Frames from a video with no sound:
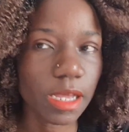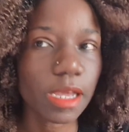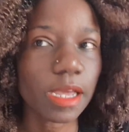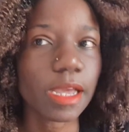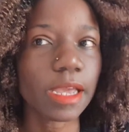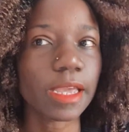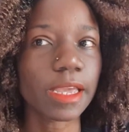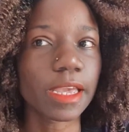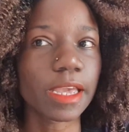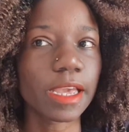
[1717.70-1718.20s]

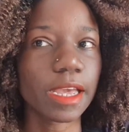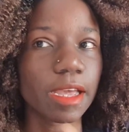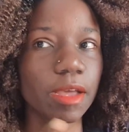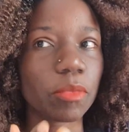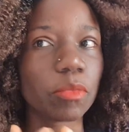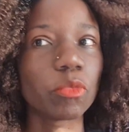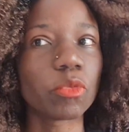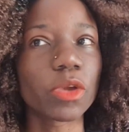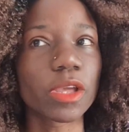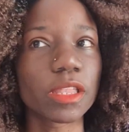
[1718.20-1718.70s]
I
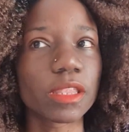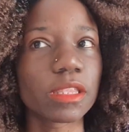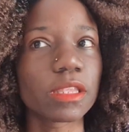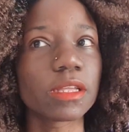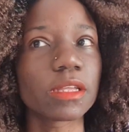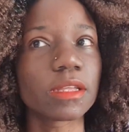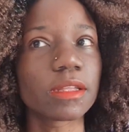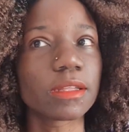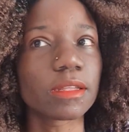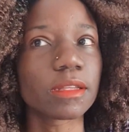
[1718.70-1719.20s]
come with
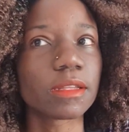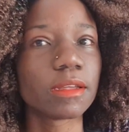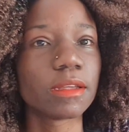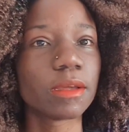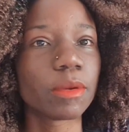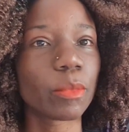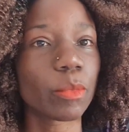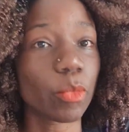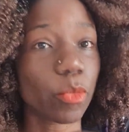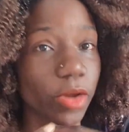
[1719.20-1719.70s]

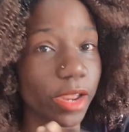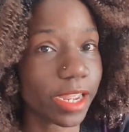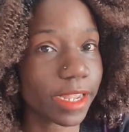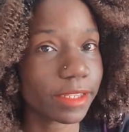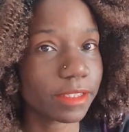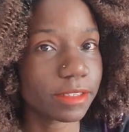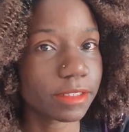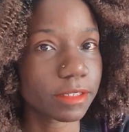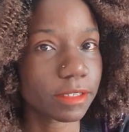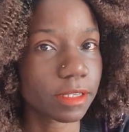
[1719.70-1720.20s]

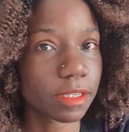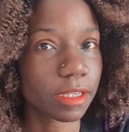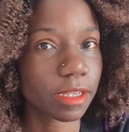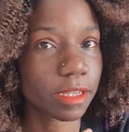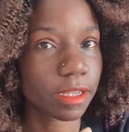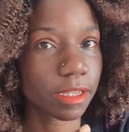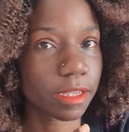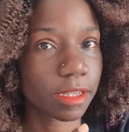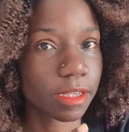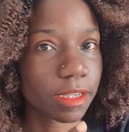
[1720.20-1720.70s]
braids
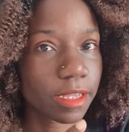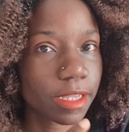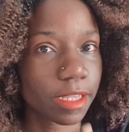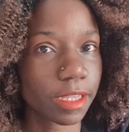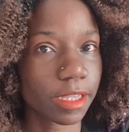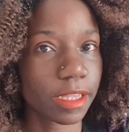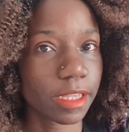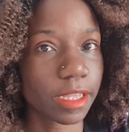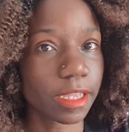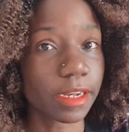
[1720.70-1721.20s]

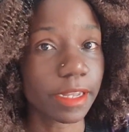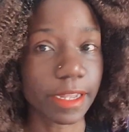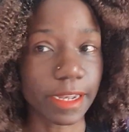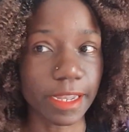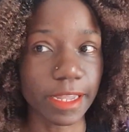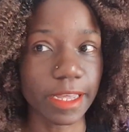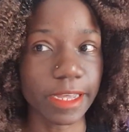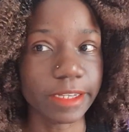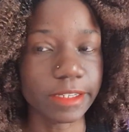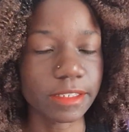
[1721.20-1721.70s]
in
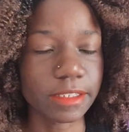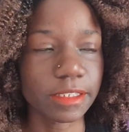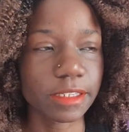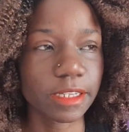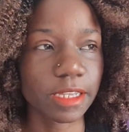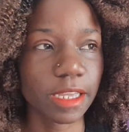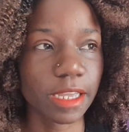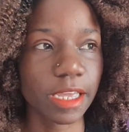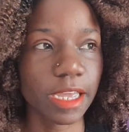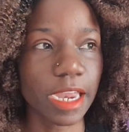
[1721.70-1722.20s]
class,
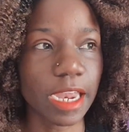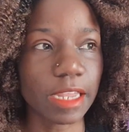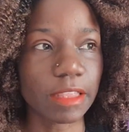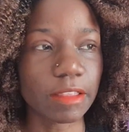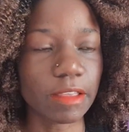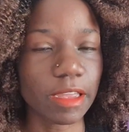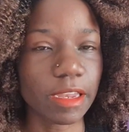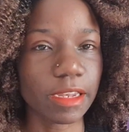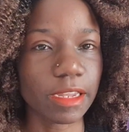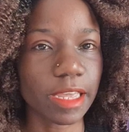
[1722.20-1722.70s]

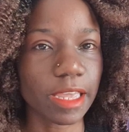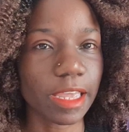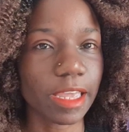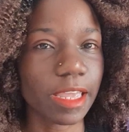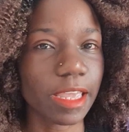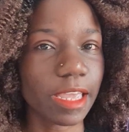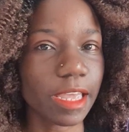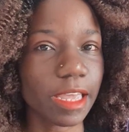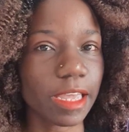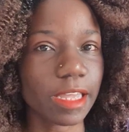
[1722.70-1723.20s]
and then I
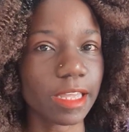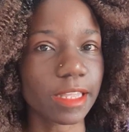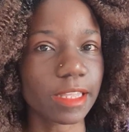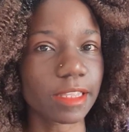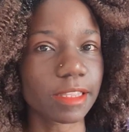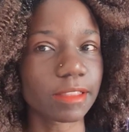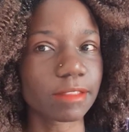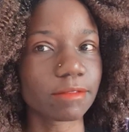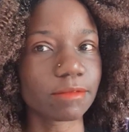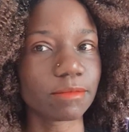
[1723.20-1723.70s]

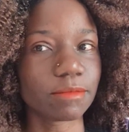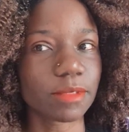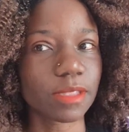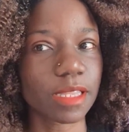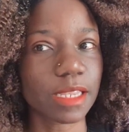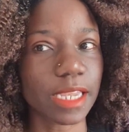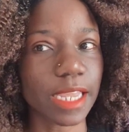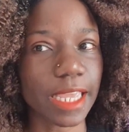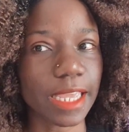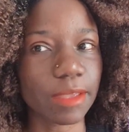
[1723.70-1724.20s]
hear
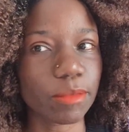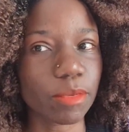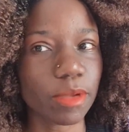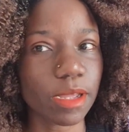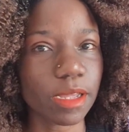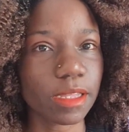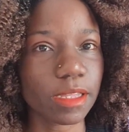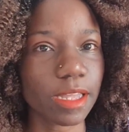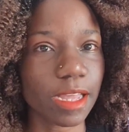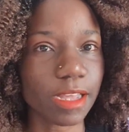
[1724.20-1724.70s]
the
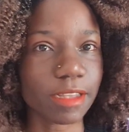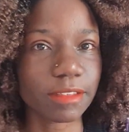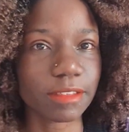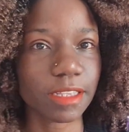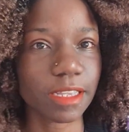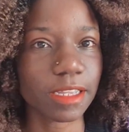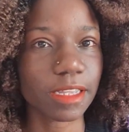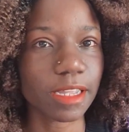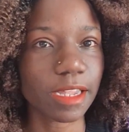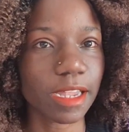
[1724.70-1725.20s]
neighbor
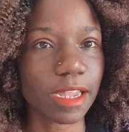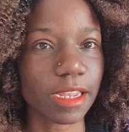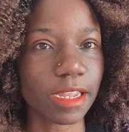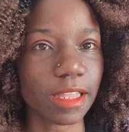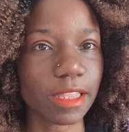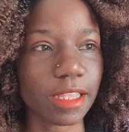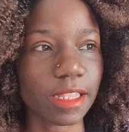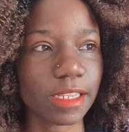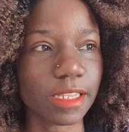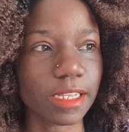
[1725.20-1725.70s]
asking
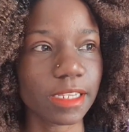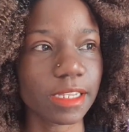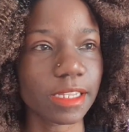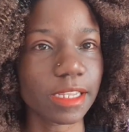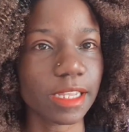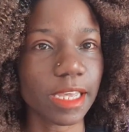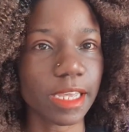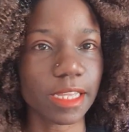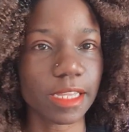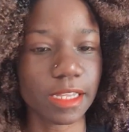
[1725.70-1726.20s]
another lady
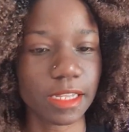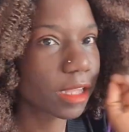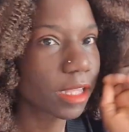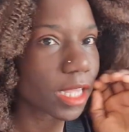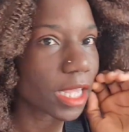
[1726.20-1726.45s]
like,